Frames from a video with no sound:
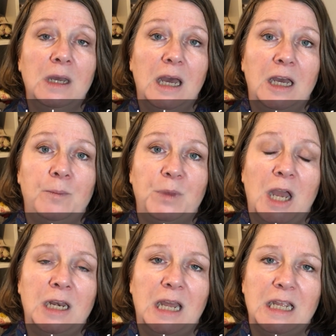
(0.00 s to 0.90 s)
and
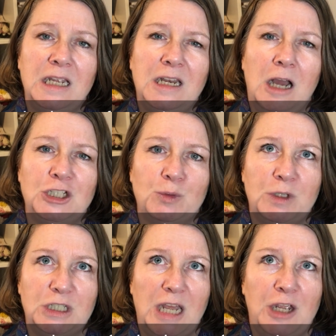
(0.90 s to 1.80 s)
I just
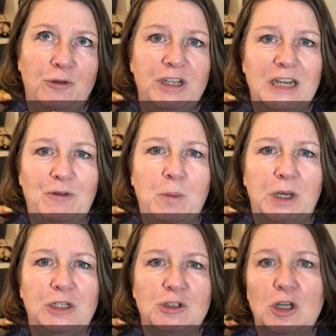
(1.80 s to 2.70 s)
want to encourage
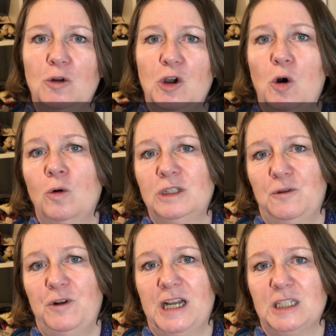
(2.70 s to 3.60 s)
everybody just to look at all
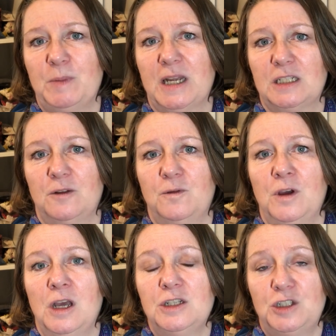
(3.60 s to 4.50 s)
different aspects of
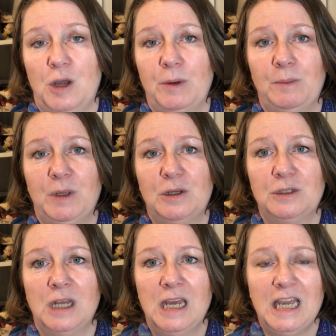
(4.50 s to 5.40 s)
sewing, because
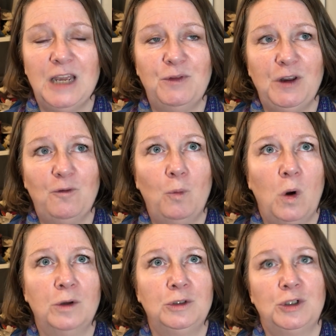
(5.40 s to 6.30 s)
even if
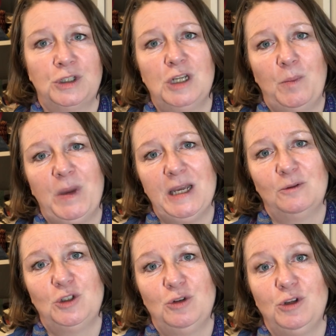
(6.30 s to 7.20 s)
one doesn't
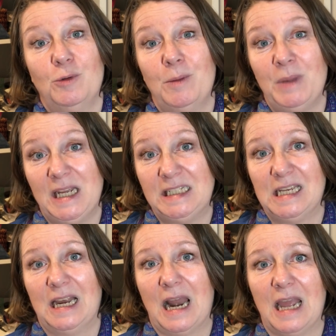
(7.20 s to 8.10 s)
appeal to you
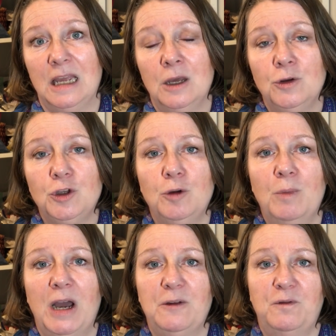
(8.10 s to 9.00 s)
immediately, you
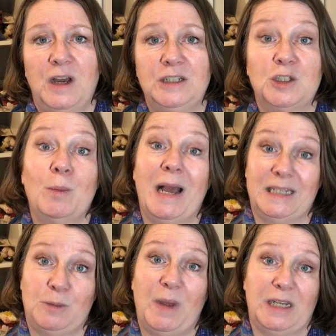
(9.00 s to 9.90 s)
might find some
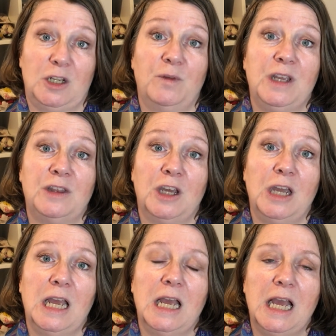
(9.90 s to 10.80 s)
aspect of it
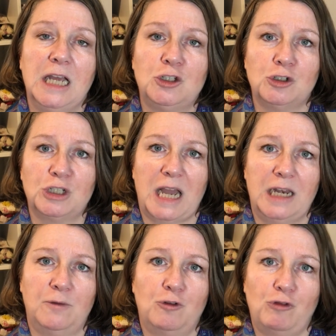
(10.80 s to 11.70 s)
that just
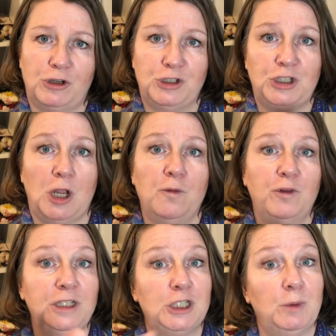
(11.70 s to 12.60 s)
kind of crosses over
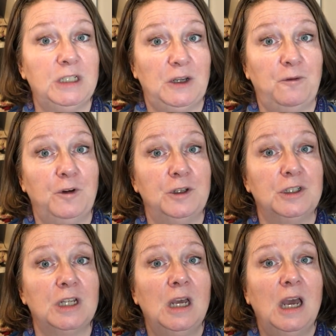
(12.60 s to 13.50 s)
into a different